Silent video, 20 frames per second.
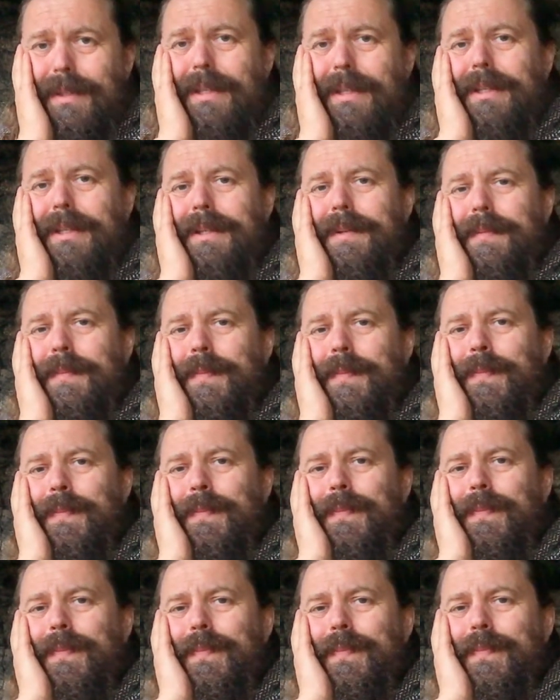Um,
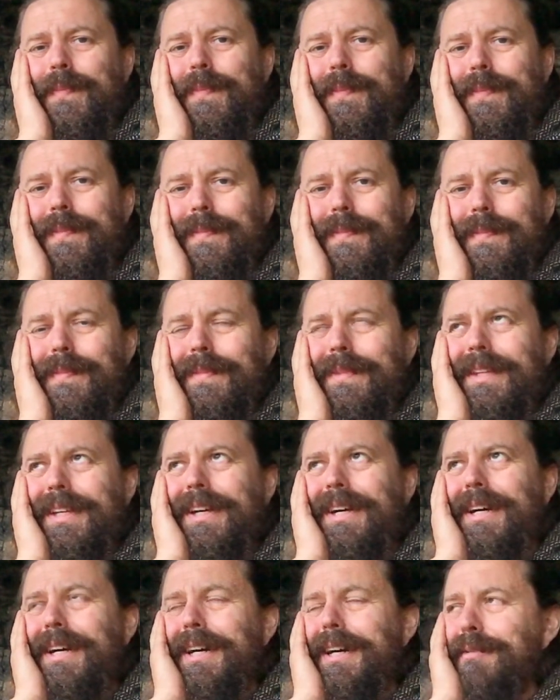
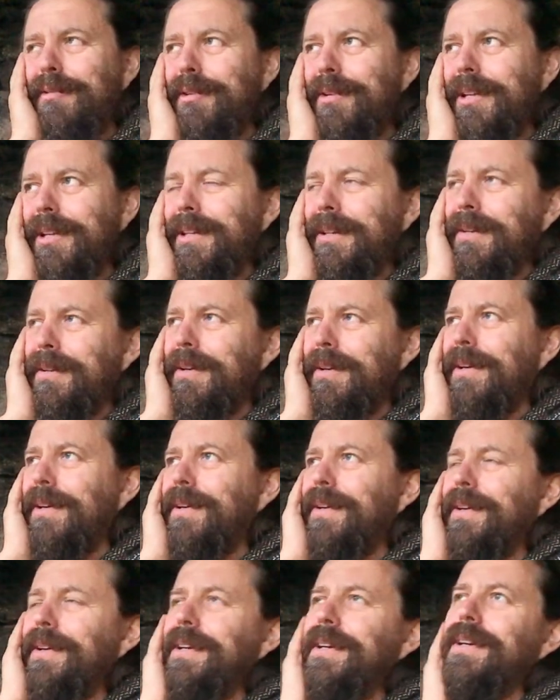I have a rental
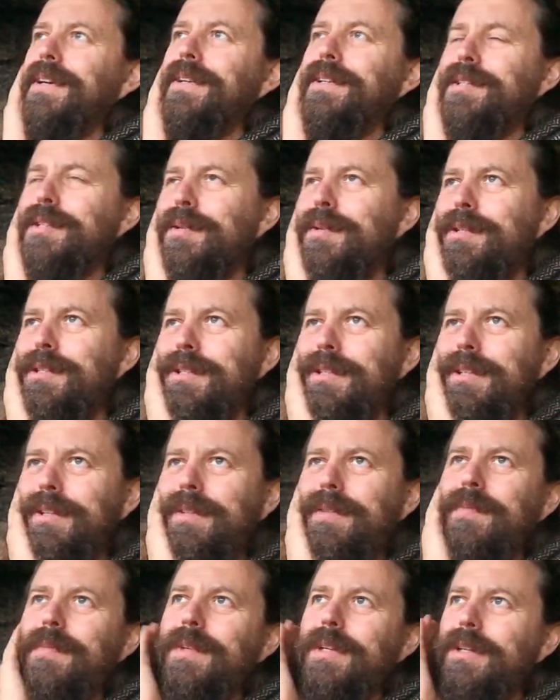car, uh, so it's
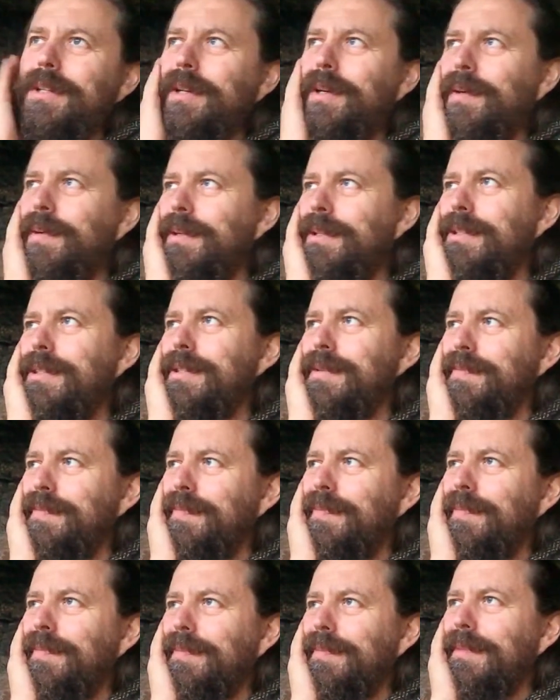not, you know, it's
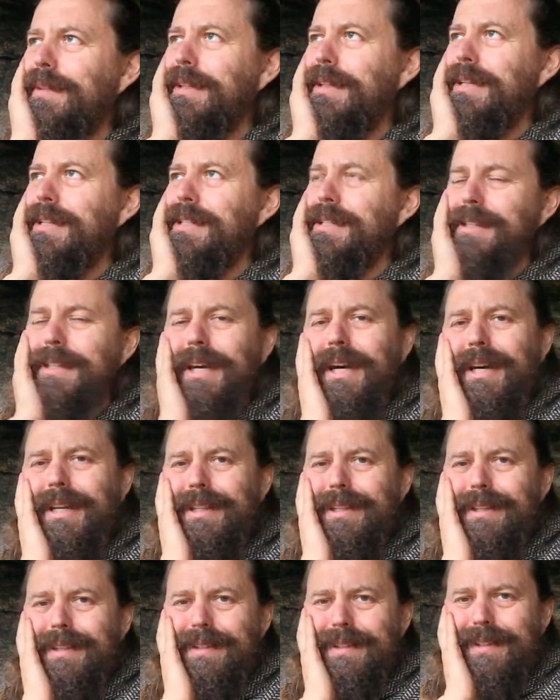it's an
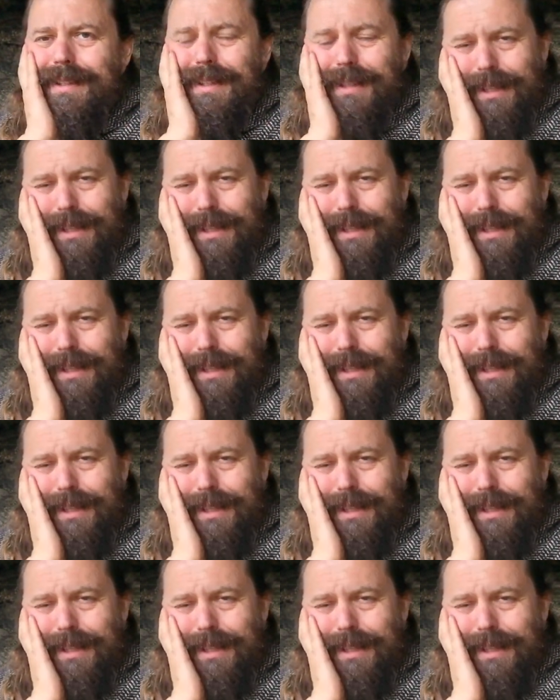added